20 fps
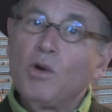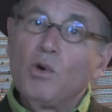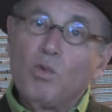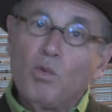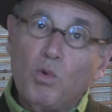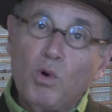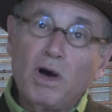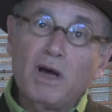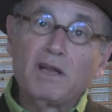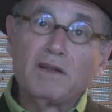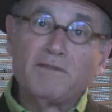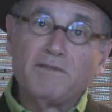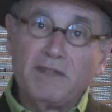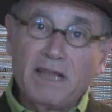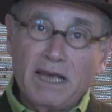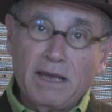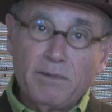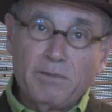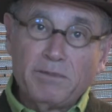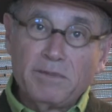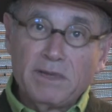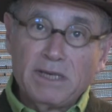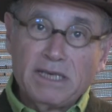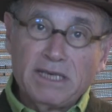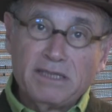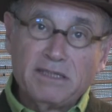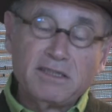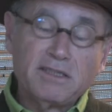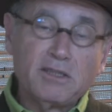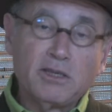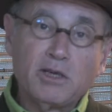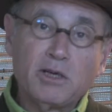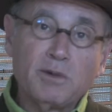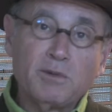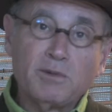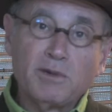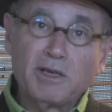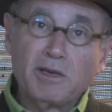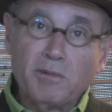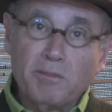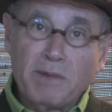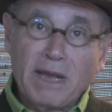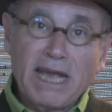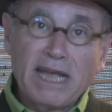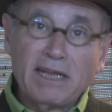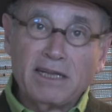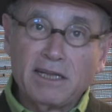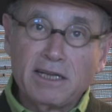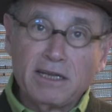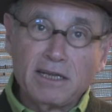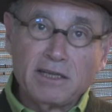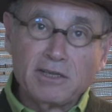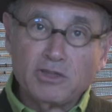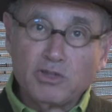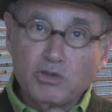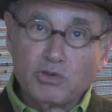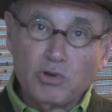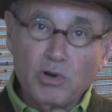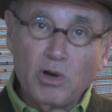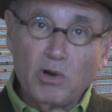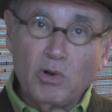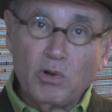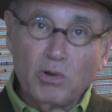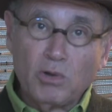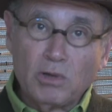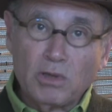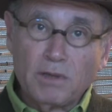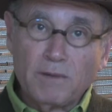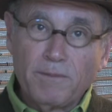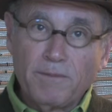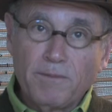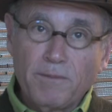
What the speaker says: One of them is termed command and control.